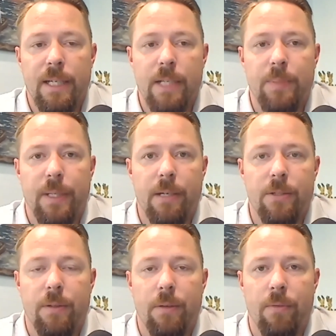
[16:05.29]
is because
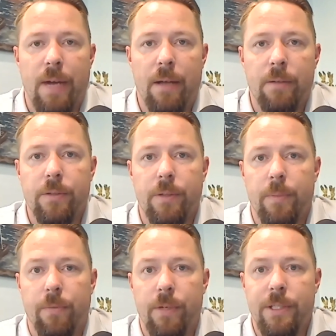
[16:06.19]
of the round
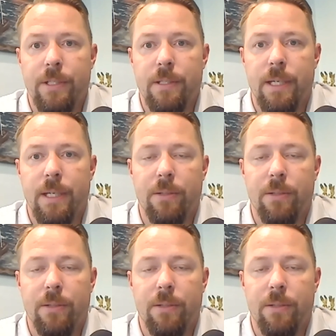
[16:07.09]
trip efficiency